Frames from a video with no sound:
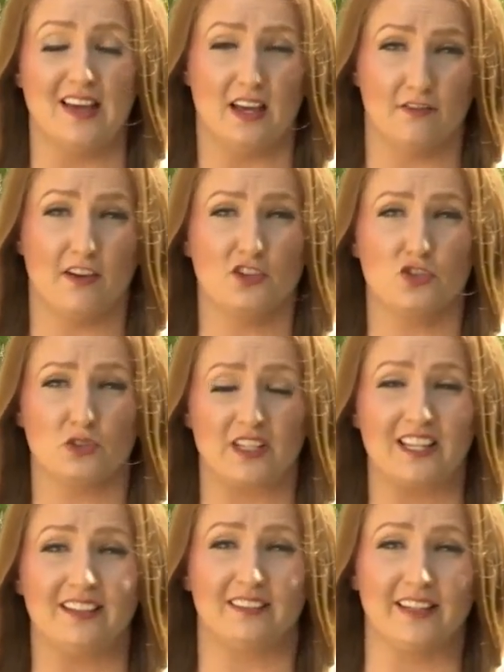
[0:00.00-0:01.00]

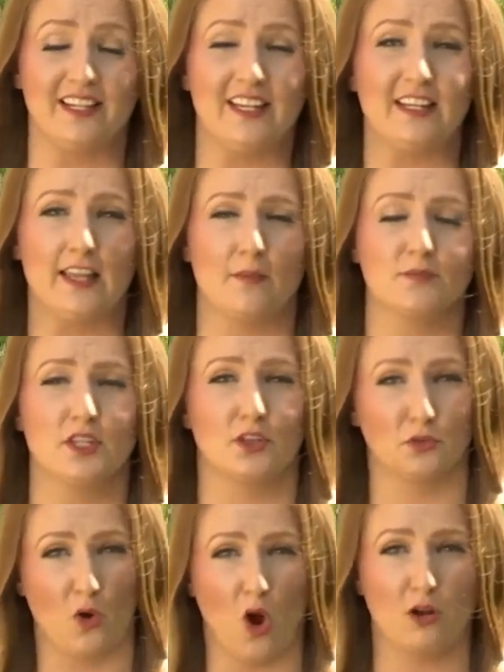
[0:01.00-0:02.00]
eventually leading them to the
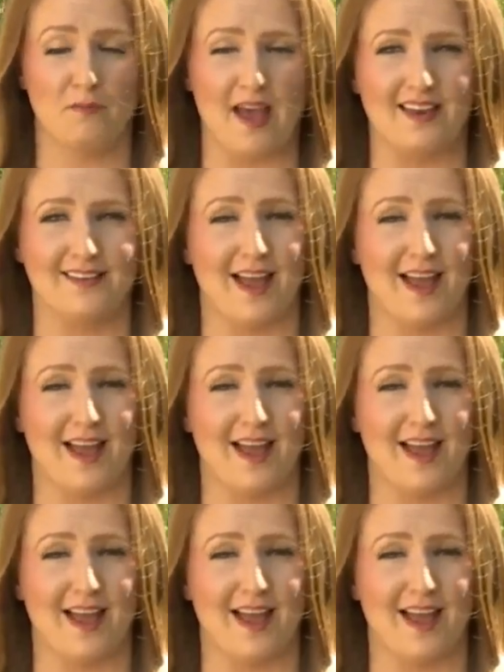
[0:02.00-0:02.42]
wrong men.